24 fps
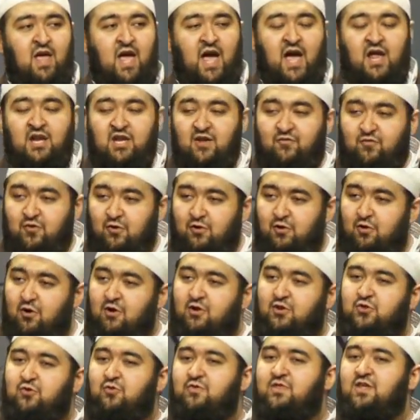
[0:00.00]
And if you
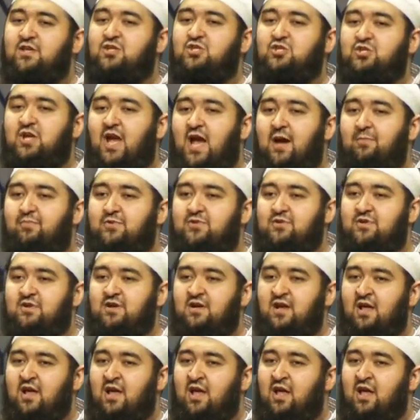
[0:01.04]
look through this chapter,